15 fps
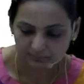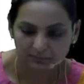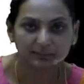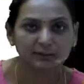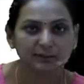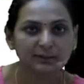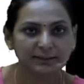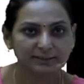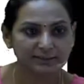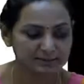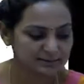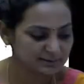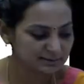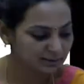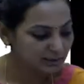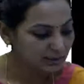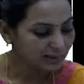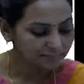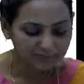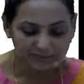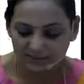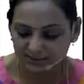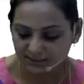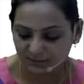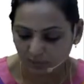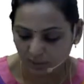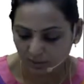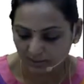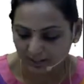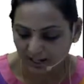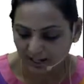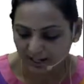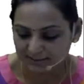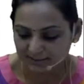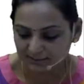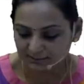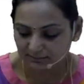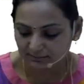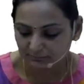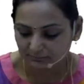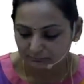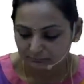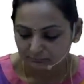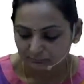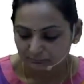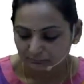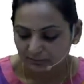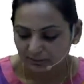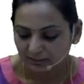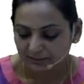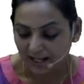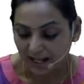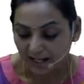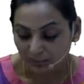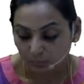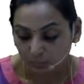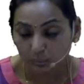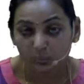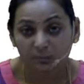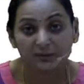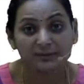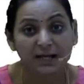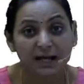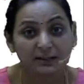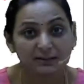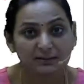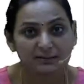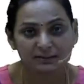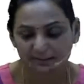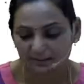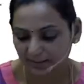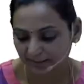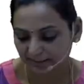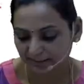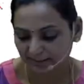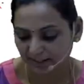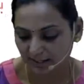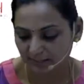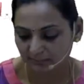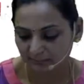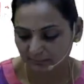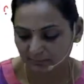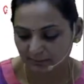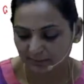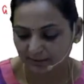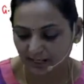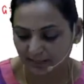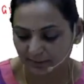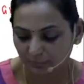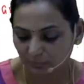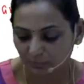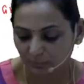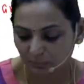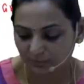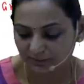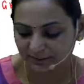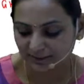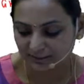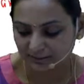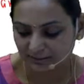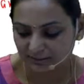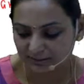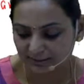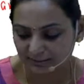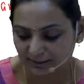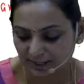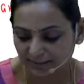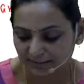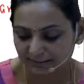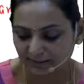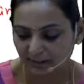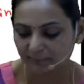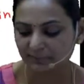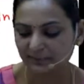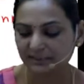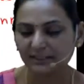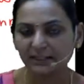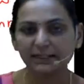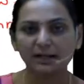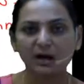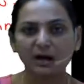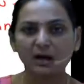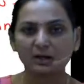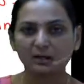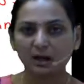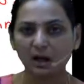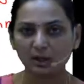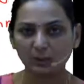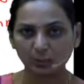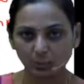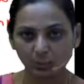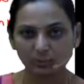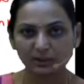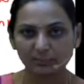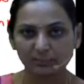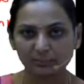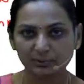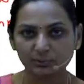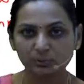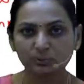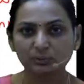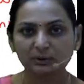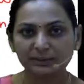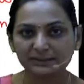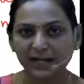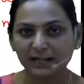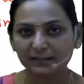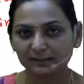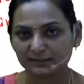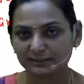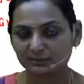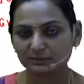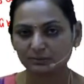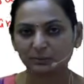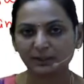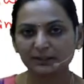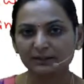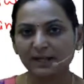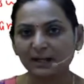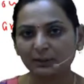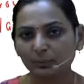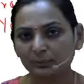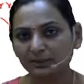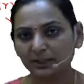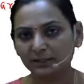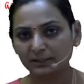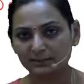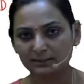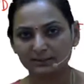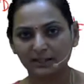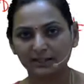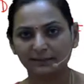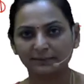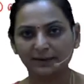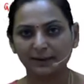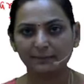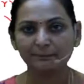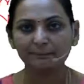Like this. This is called as the Darrow-Yannet diagram. Darrow-Yannet diagram. D-A-R-R-O-W Yannet. Okay, Darrow-Yannet diagram.